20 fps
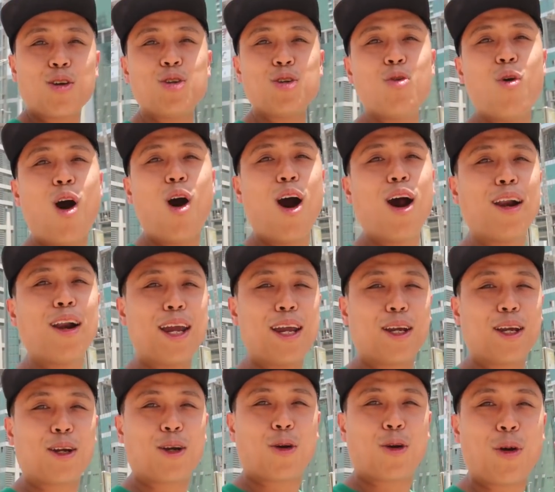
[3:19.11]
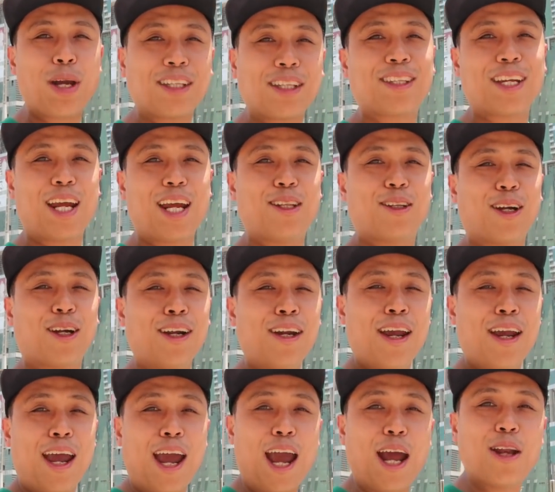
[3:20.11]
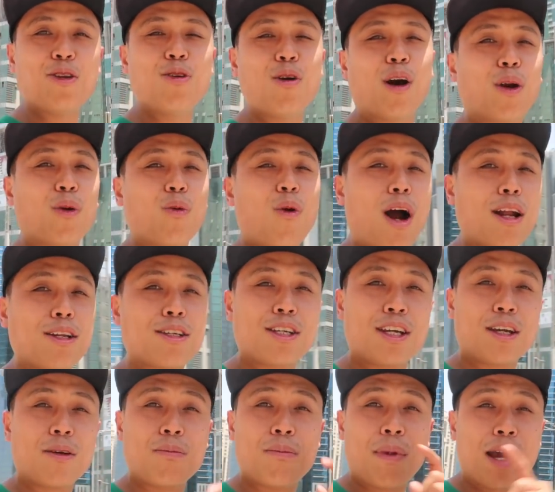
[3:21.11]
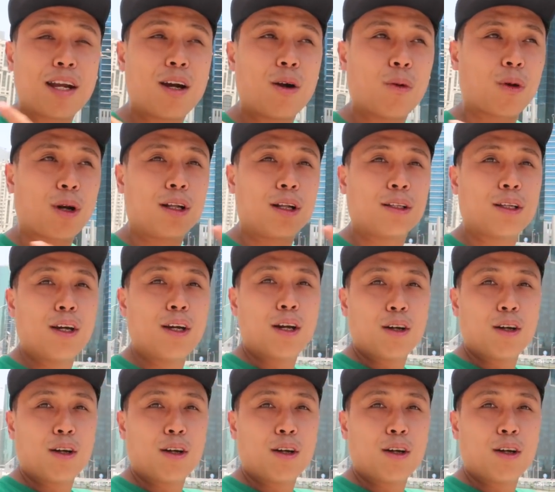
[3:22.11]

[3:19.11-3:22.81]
You are a quick trader and you are watching Mega World.